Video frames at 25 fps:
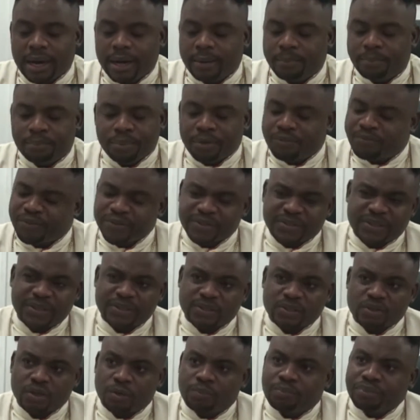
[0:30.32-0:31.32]
Prophecy
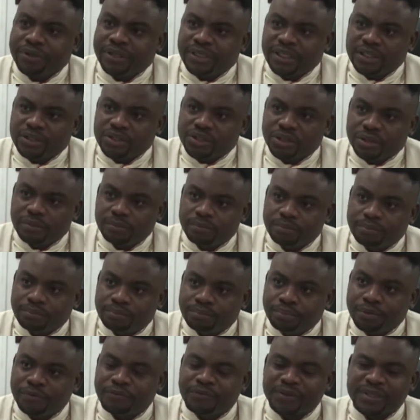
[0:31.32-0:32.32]
is not prediction.
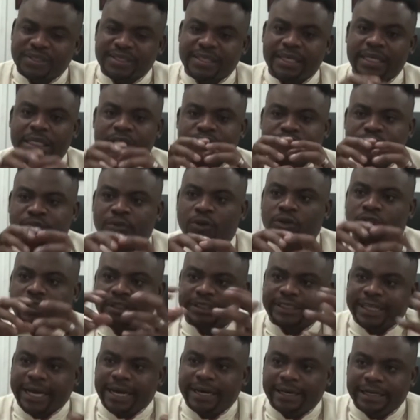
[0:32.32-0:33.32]
Prophecy is
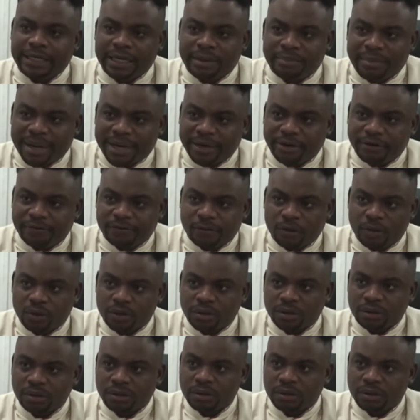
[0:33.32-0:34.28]
foretelling the mind of God.